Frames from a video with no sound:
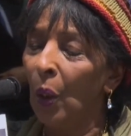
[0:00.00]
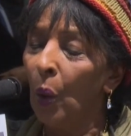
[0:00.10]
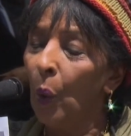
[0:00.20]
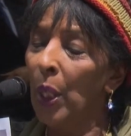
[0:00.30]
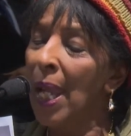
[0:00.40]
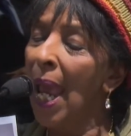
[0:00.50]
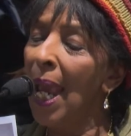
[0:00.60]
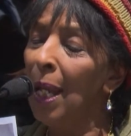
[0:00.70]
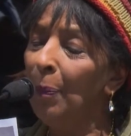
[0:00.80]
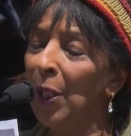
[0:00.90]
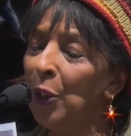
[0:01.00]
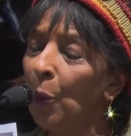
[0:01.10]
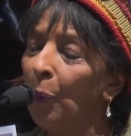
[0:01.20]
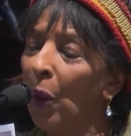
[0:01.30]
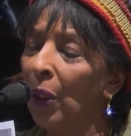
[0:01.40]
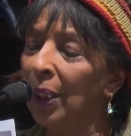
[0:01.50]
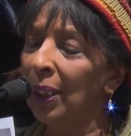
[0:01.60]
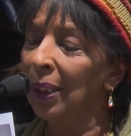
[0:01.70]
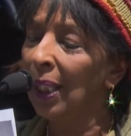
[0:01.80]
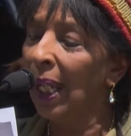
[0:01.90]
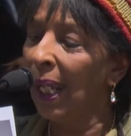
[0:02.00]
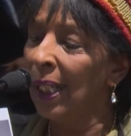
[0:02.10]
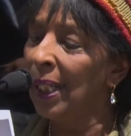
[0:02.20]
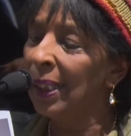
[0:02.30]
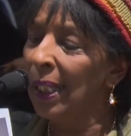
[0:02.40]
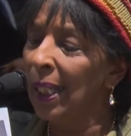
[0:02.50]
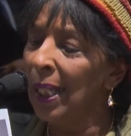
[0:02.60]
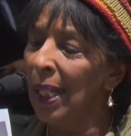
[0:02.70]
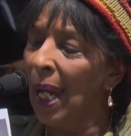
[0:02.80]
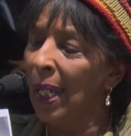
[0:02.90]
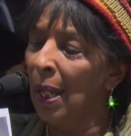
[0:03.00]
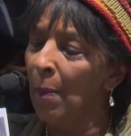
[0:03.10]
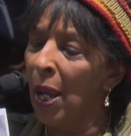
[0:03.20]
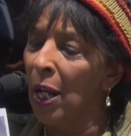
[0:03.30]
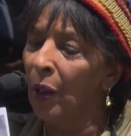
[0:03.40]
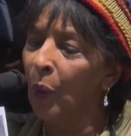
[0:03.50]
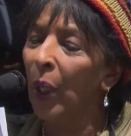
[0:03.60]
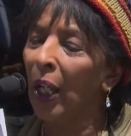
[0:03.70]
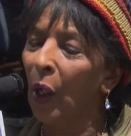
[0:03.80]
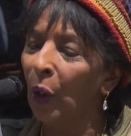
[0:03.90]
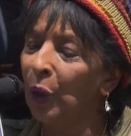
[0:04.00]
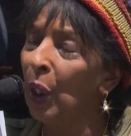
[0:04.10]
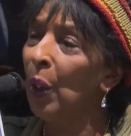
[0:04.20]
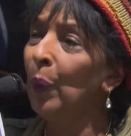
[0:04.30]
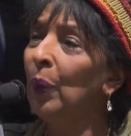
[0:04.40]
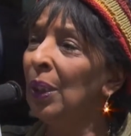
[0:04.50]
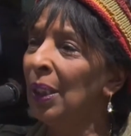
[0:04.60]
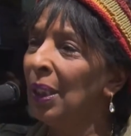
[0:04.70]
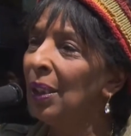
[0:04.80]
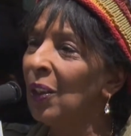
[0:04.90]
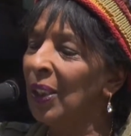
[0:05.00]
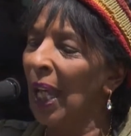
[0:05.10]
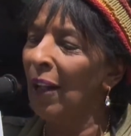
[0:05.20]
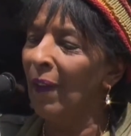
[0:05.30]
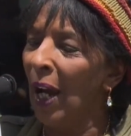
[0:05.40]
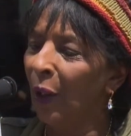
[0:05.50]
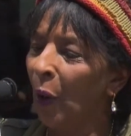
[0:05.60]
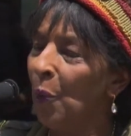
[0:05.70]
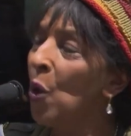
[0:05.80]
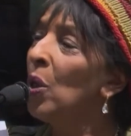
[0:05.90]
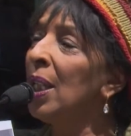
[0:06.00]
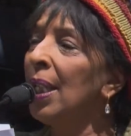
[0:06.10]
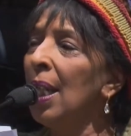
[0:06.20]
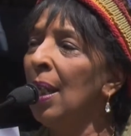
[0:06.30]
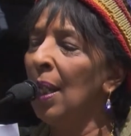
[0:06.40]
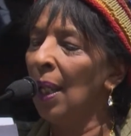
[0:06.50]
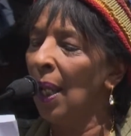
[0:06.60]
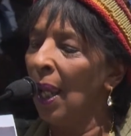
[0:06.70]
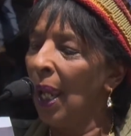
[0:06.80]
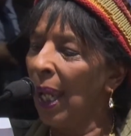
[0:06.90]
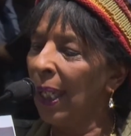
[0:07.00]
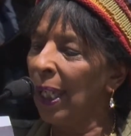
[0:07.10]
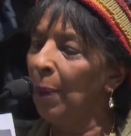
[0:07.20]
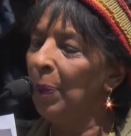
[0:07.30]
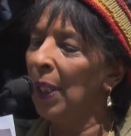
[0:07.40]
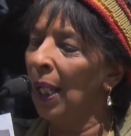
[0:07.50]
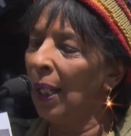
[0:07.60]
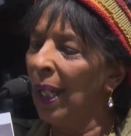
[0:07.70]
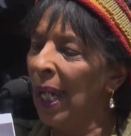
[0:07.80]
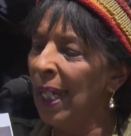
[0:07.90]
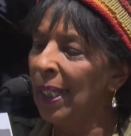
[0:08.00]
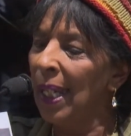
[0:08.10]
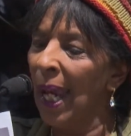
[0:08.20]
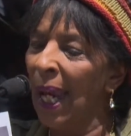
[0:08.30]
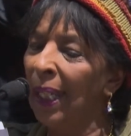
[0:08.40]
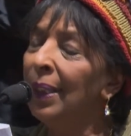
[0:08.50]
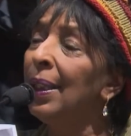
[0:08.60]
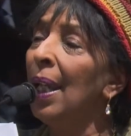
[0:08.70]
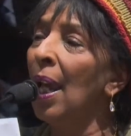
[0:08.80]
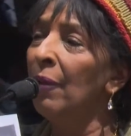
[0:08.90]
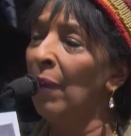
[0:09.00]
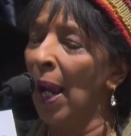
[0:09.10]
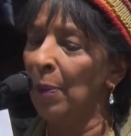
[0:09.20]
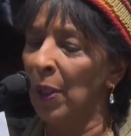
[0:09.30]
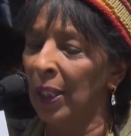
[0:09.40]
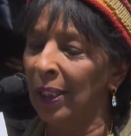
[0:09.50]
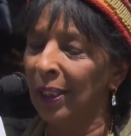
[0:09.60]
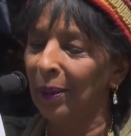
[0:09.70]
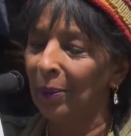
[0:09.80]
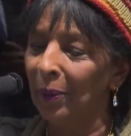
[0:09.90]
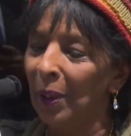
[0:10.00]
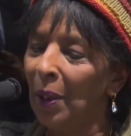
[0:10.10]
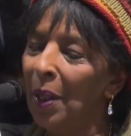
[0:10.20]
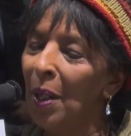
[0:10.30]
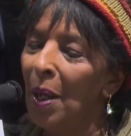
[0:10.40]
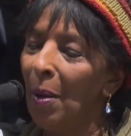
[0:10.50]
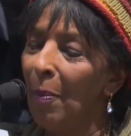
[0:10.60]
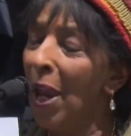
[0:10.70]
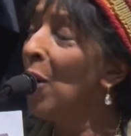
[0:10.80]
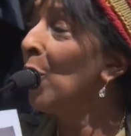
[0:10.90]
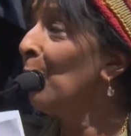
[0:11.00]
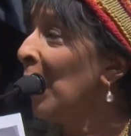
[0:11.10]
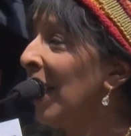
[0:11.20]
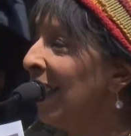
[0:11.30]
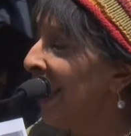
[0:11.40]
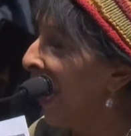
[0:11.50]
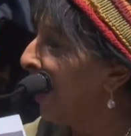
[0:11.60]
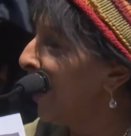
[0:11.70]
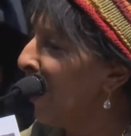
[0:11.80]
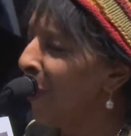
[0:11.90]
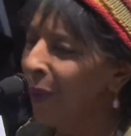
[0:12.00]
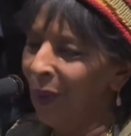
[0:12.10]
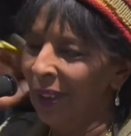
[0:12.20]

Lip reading: With the help and support in the city and the mayor, we can continue to serve our community and keep the hate healthy and vibrant. Mayor Breed, thank you.